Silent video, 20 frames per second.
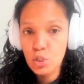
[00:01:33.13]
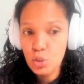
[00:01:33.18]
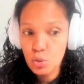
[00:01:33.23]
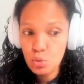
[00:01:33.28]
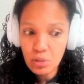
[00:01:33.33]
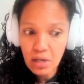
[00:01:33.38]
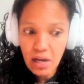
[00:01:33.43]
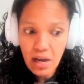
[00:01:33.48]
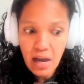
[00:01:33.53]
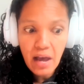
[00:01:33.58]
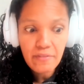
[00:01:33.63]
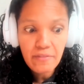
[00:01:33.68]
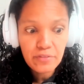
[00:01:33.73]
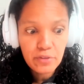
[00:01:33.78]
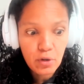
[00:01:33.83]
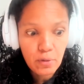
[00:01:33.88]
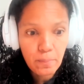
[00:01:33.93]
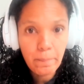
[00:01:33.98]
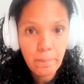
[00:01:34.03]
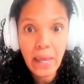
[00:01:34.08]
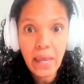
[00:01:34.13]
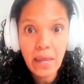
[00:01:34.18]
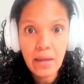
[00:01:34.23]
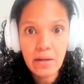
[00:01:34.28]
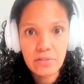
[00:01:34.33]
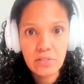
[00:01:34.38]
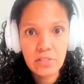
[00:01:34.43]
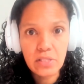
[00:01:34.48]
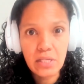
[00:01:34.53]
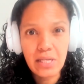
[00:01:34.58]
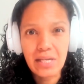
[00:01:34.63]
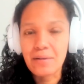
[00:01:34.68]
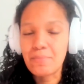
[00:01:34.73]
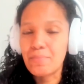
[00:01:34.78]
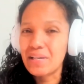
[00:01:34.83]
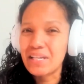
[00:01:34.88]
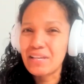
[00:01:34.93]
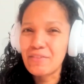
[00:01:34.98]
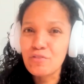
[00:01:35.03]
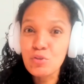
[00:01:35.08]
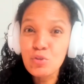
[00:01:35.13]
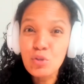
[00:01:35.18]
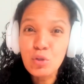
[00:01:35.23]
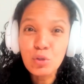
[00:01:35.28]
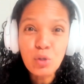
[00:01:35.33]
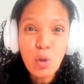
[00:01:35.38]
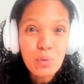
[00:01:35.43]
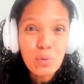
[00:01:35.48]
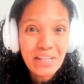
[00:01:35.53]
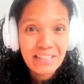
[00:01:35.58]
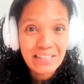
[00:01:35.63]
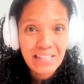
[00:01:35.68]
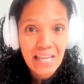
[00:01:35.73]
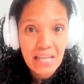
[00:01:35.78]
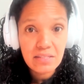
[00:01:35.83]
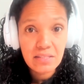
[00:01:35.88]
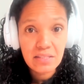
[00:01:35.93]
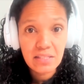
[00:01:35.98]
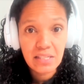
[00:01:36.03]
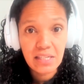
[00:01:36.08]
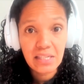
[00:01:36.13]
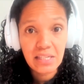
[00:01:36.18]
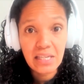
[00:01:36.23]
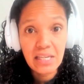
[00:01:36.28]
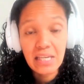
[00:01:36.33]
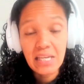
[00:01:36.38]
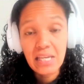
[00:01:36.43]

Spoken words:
You can have your pairs here, but if you don't know the testing